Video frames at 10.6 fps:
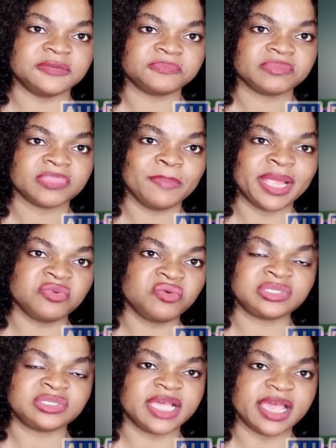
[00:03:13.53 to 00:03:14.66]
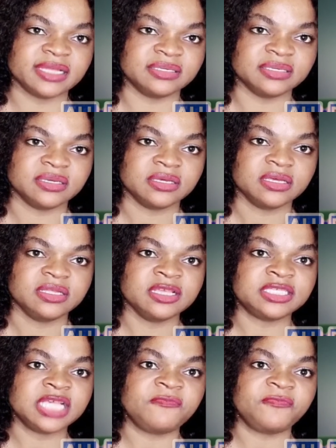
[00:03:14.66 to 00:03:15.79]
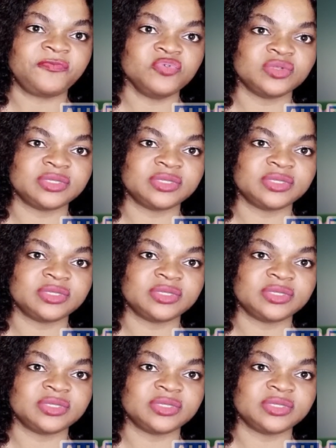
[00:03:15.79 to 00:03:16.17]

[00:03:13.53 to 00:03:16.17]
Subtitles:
I go see you now for the end of this video.